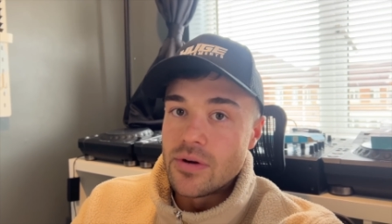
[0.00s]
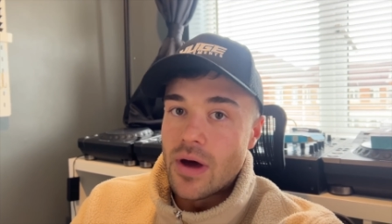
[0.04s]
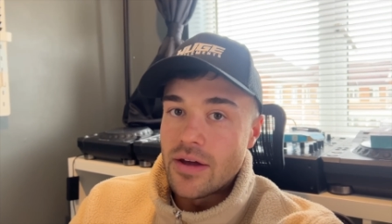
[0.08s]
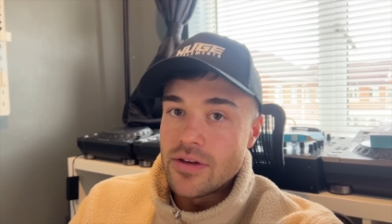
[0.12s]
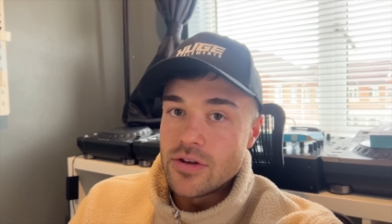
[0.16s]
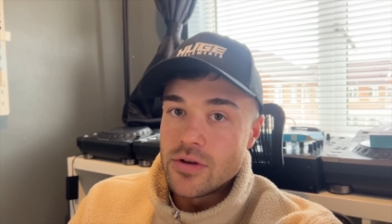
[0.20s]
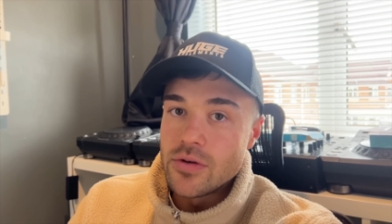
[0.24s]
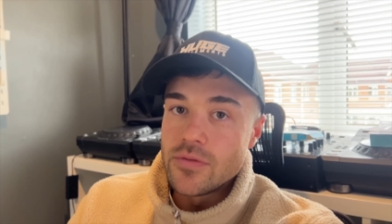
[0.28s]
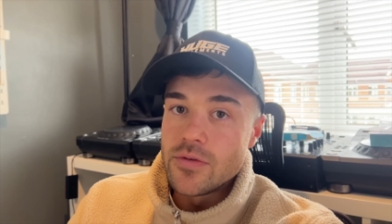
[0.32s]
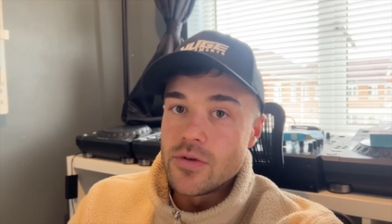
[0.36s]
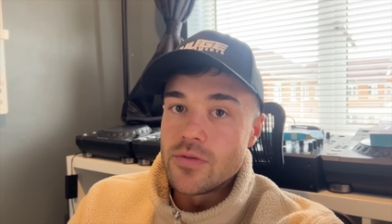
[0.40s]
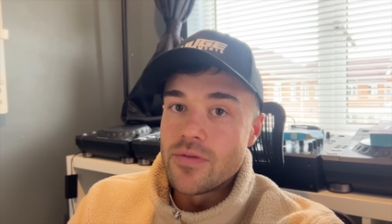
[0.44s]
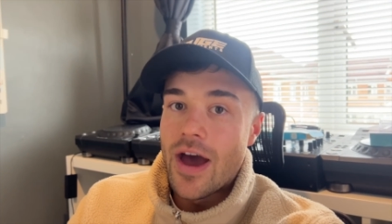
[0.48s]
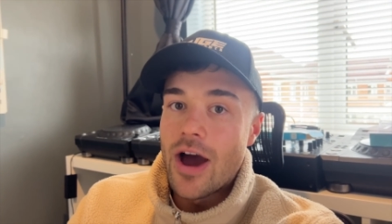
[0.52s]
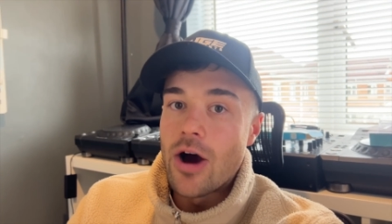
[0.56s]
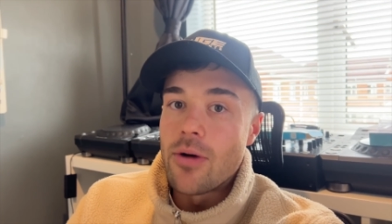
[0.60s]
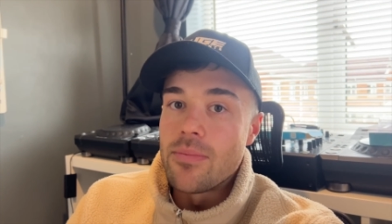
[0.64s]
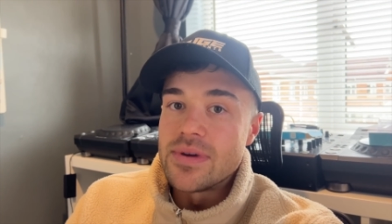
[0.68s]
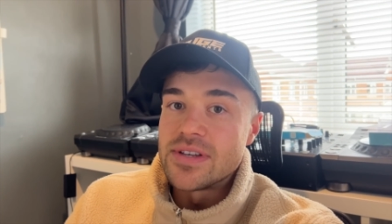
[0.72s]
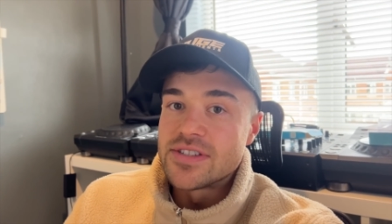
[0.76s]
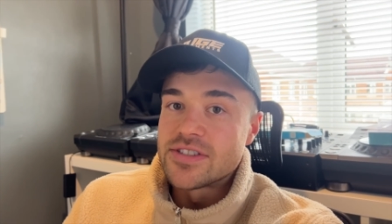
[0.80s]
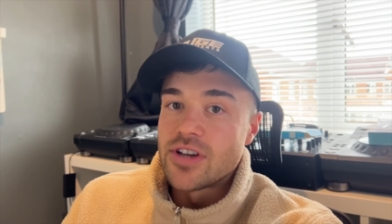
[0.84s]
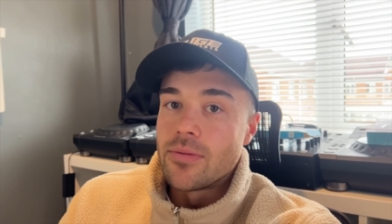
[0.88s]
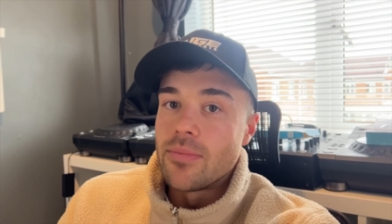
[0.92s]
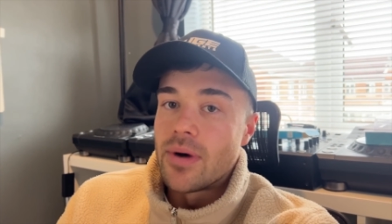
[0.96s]
you, you've helped me
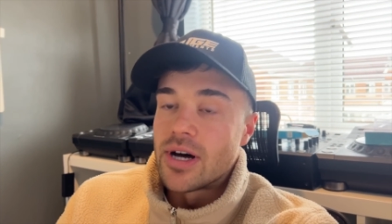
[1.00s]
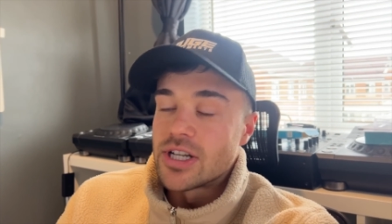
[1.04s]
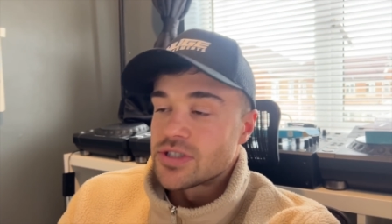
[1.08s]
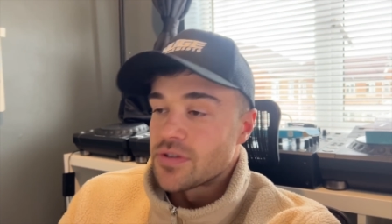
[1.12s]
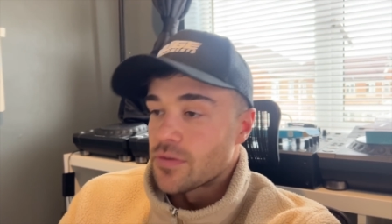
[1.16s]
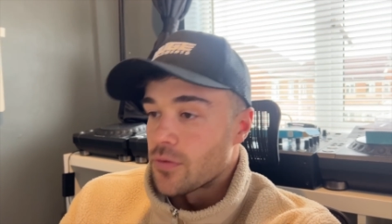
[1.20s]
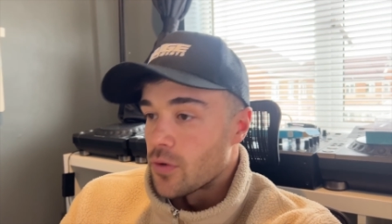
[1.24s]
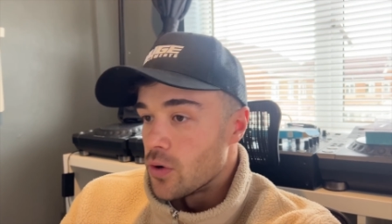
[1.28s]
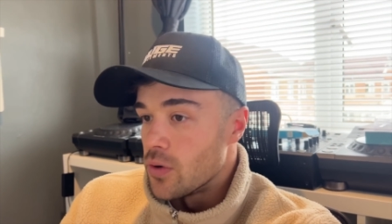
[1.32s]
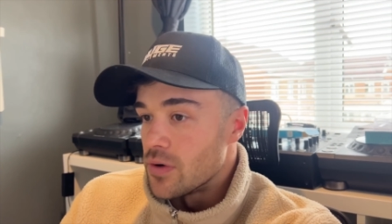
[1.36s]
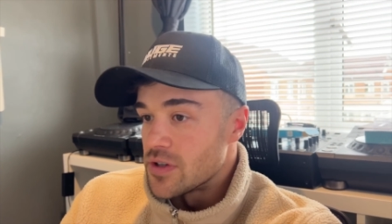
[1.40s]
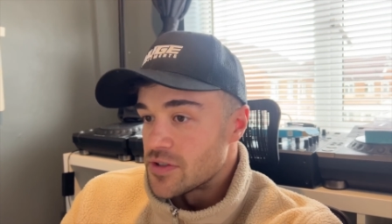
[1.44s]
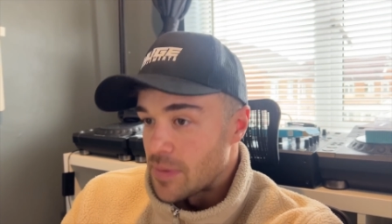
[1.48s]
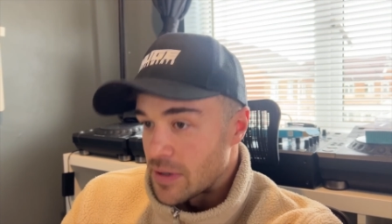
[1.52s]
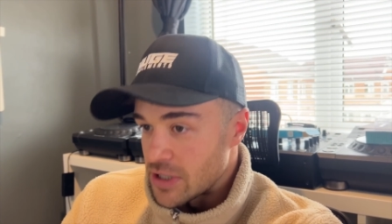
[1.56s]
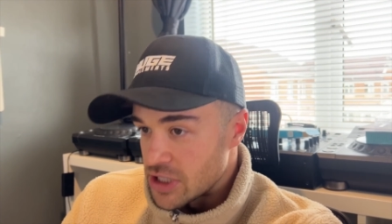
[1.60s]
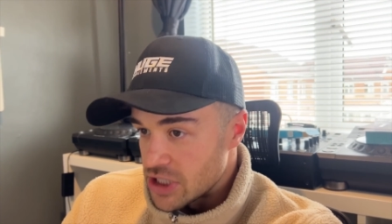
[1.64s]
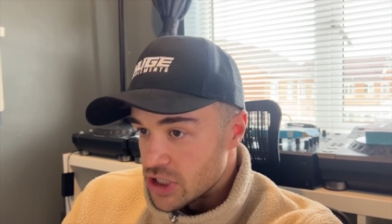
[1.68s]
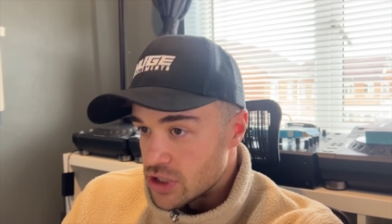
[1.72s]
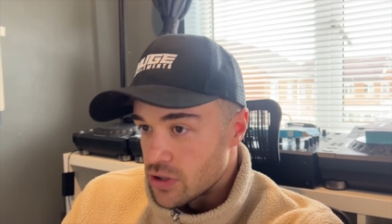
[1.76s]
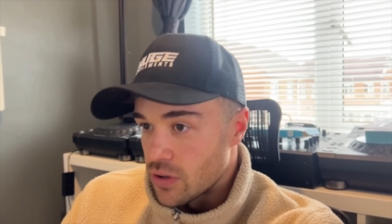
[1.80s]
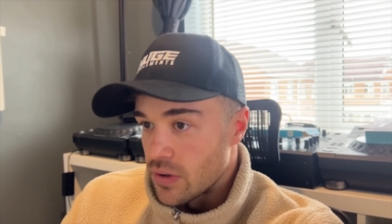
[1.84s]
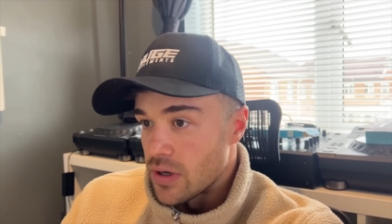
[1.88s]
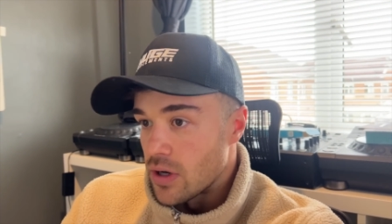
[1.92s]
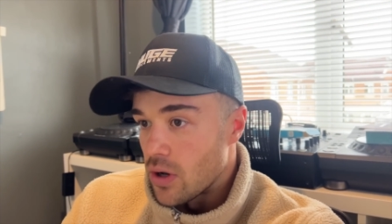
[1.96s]
so much through, especially
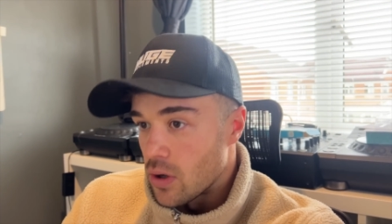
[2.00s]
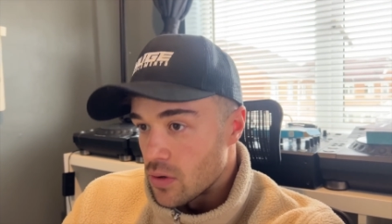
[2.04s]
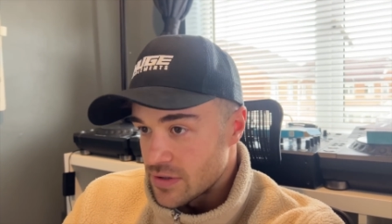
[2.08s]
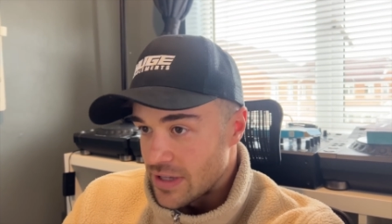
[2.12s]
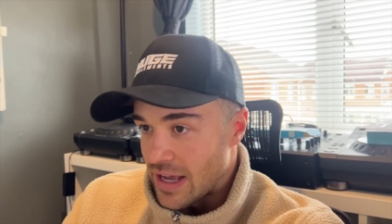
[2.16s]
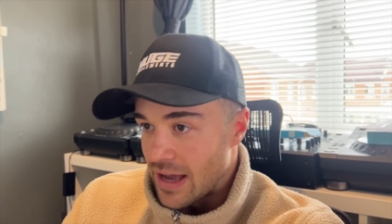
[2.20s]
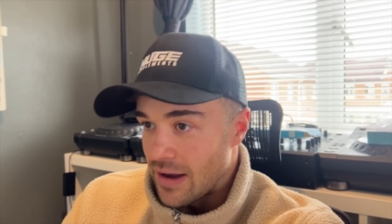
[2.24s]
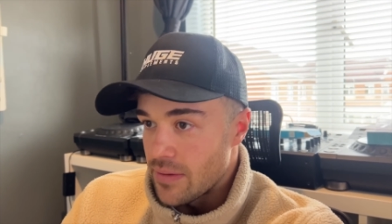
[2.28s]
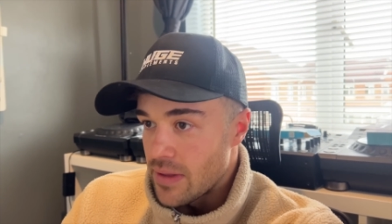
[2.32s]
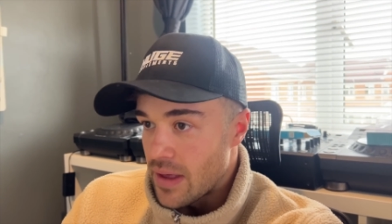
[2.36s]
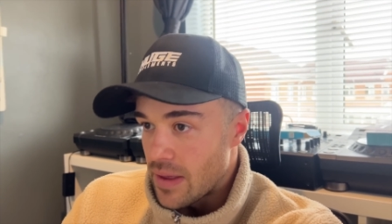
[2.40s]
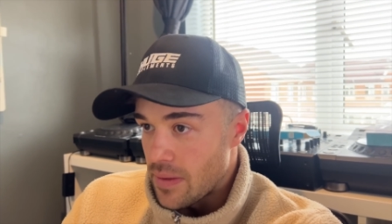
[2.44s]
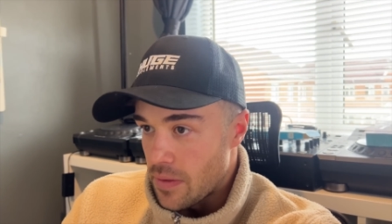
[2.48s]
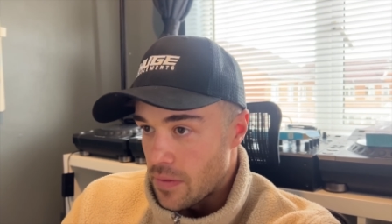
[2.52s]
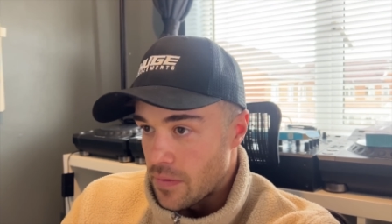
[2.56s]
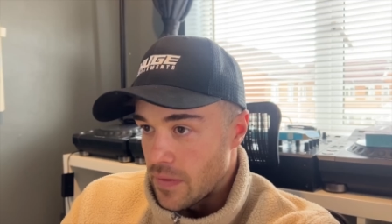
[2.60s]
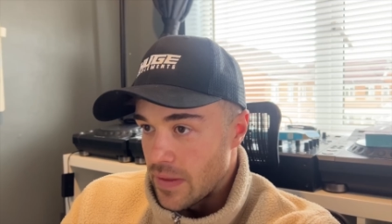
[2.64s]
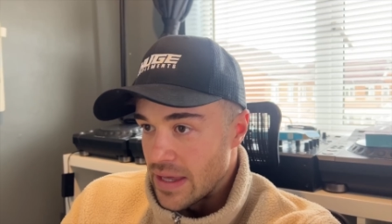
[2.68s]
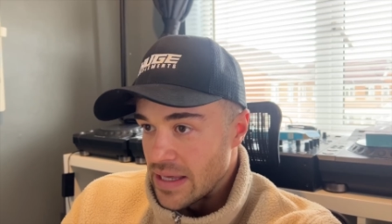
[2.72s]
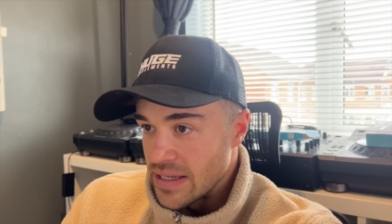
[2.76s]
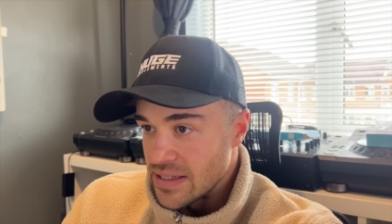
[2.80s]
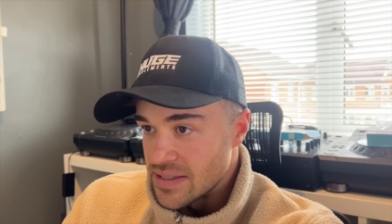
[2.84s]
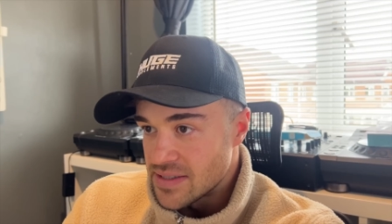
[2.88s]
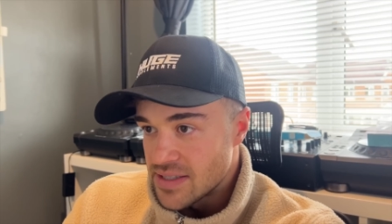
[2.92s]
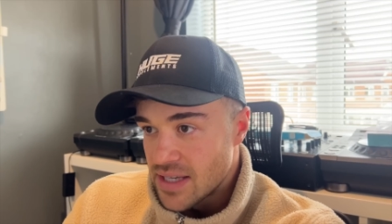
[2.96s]
during lockdown. The other
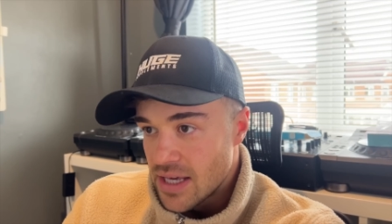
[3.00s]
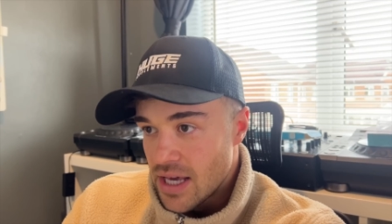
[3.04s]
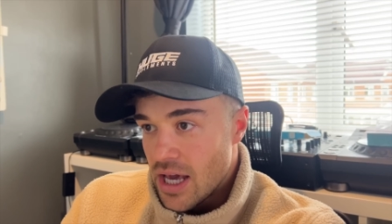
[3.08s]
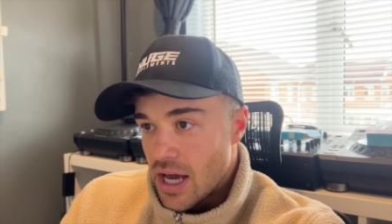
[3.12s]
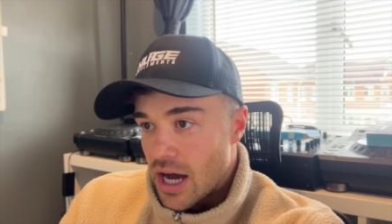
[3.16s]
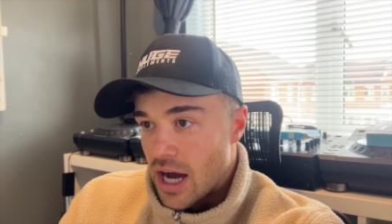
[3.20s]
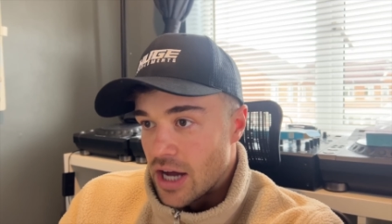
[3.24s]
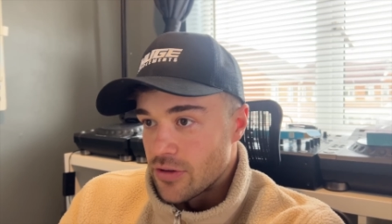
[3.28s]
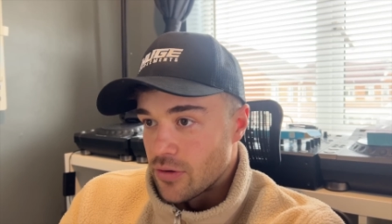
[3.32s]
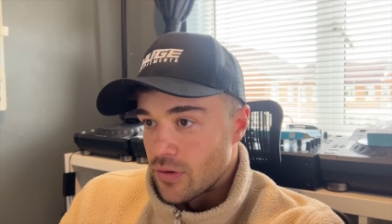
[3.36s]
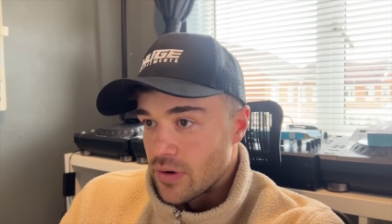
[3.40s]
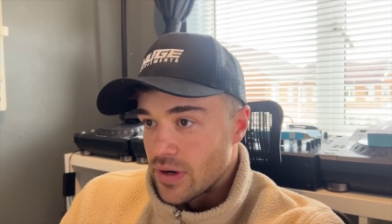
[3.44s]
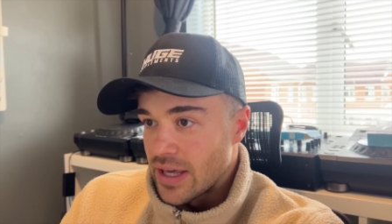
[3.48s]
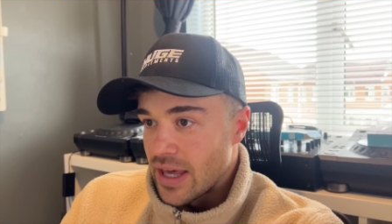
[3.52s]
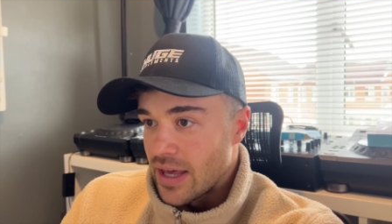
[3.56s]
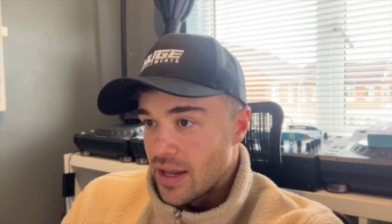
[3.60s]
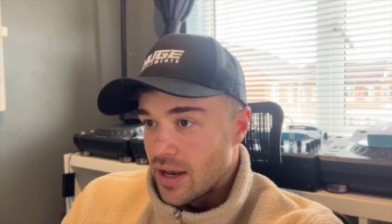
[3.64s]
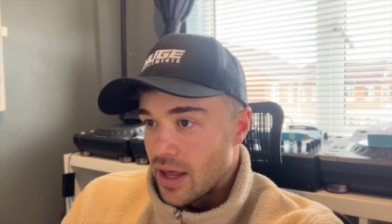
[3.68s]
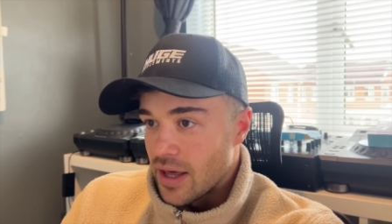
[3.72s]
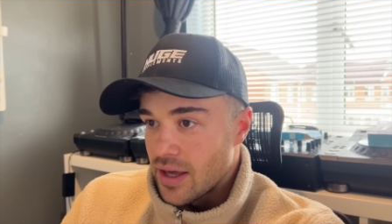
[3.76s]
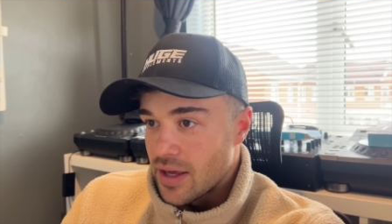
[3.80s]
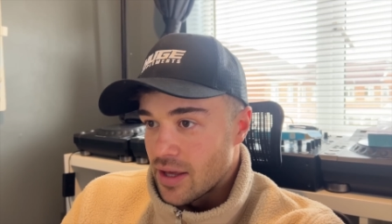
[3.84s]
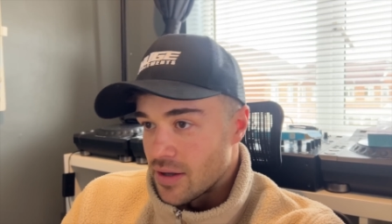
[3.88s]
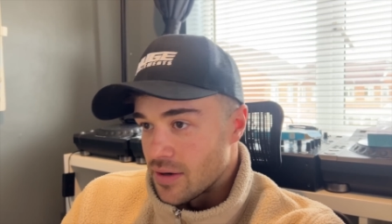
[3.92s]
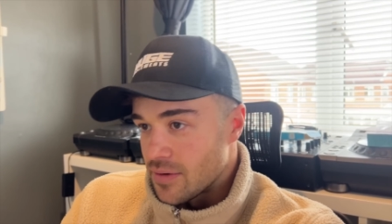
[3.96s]
things I don't want to get
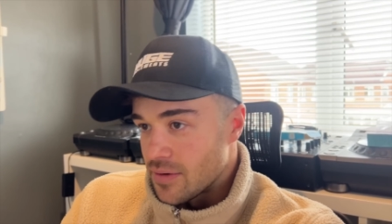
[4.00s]
like